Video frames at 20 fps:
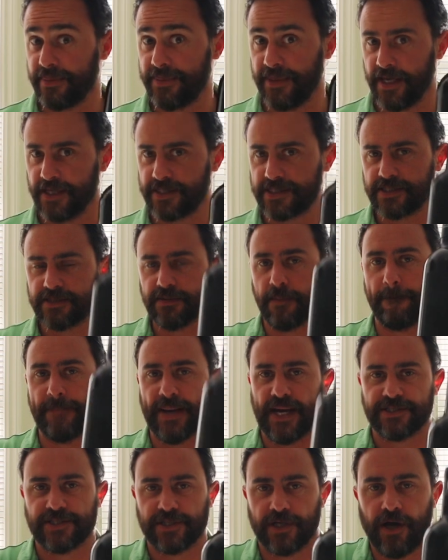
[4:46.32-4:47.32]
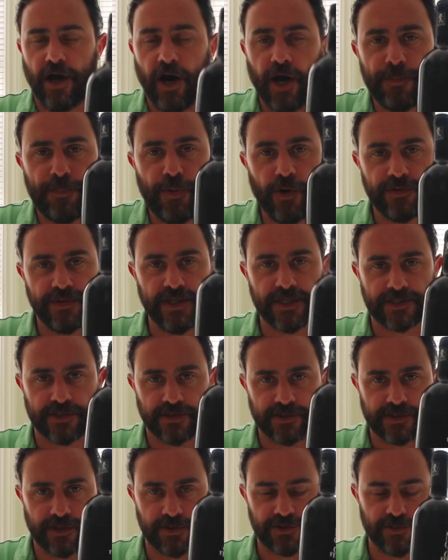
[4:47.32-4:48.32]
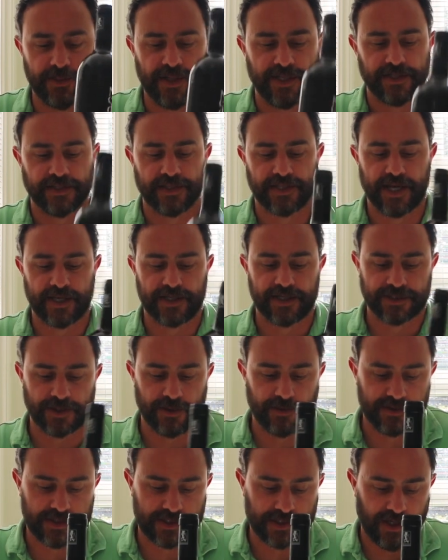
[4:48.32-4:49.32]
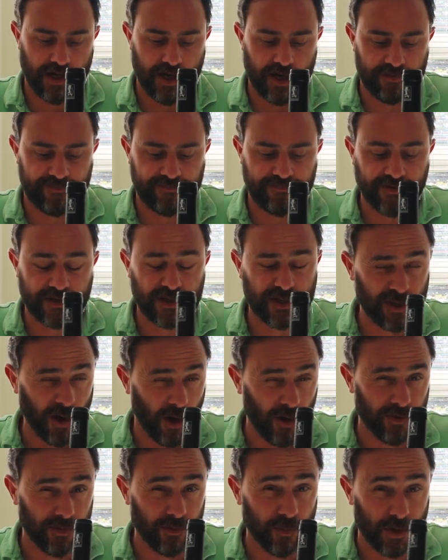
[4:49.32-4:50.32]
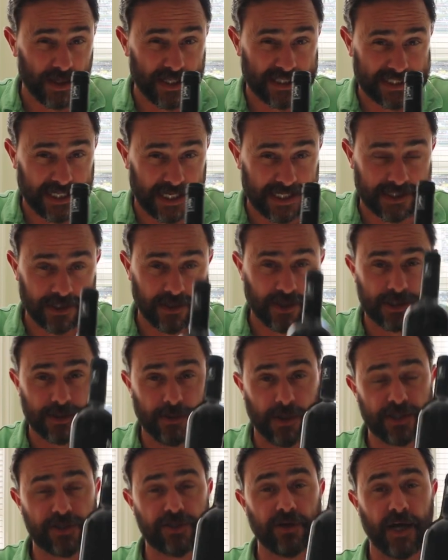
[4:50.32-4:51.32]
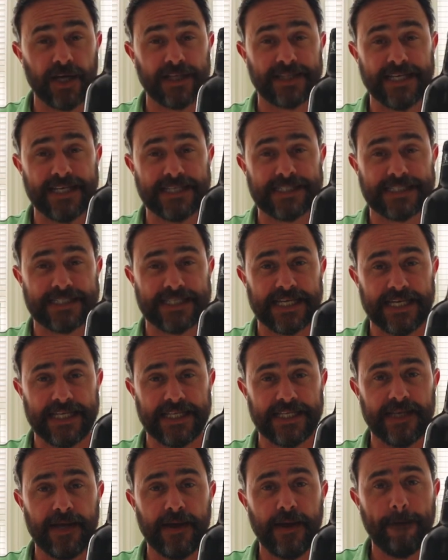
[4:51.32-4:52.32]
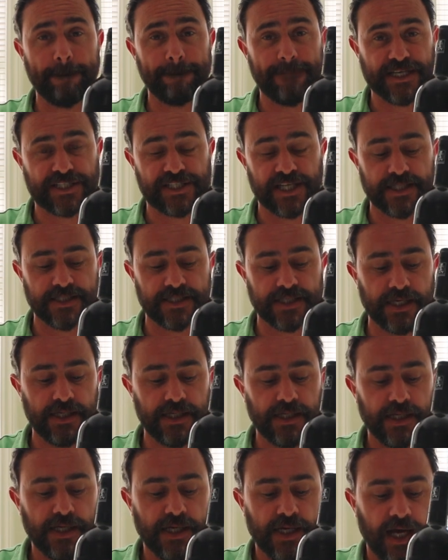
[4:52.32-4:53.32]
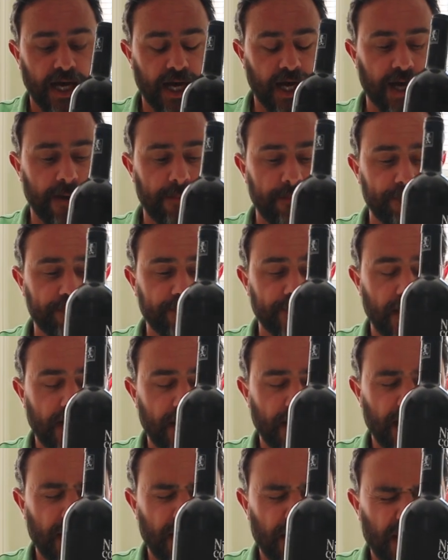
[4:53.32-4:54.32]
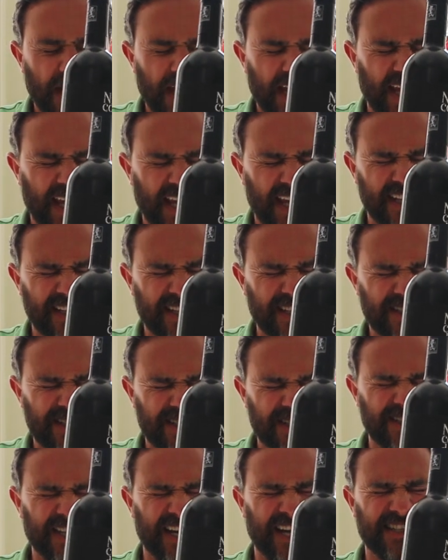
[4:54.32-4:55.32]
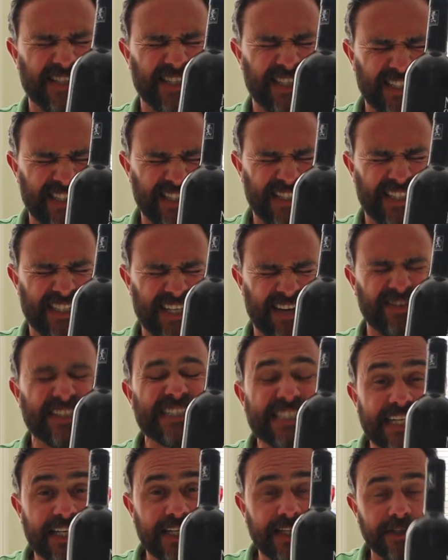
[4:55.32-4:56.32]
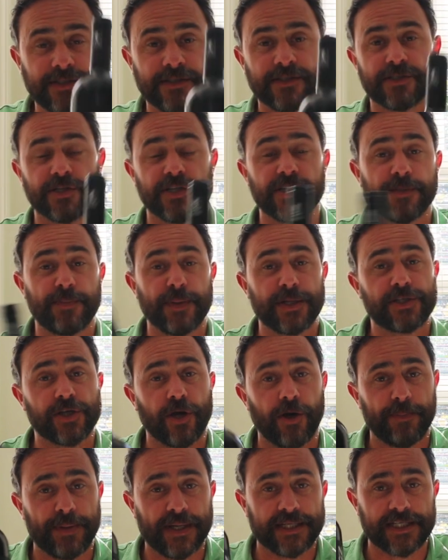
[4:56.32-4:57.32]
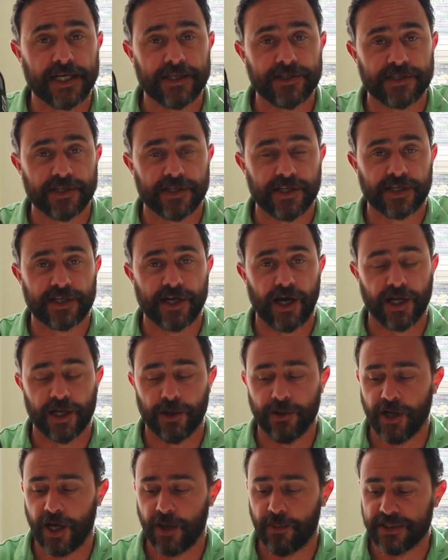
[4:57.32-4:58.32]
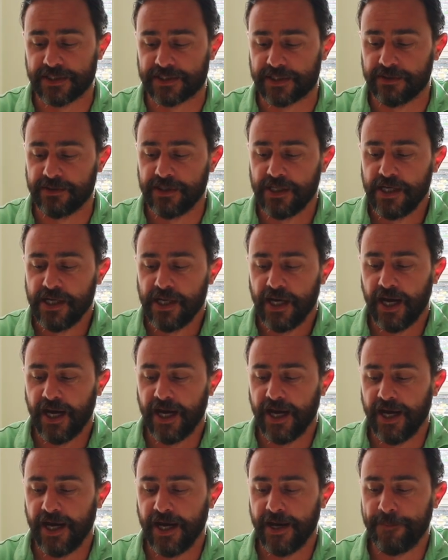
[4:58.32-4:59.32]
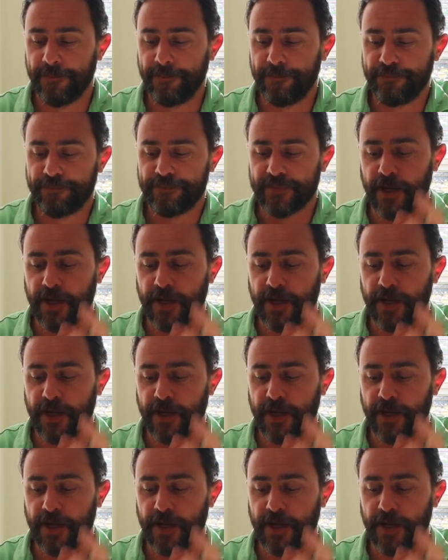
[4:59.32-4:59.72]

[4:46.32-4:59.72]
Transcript: This Badger, I put this on social media the other day because I'd forgotten what it tasted like. So I tried this in Piacenza in 2017. So there's a big show in Piacenza that Carlo and I went to.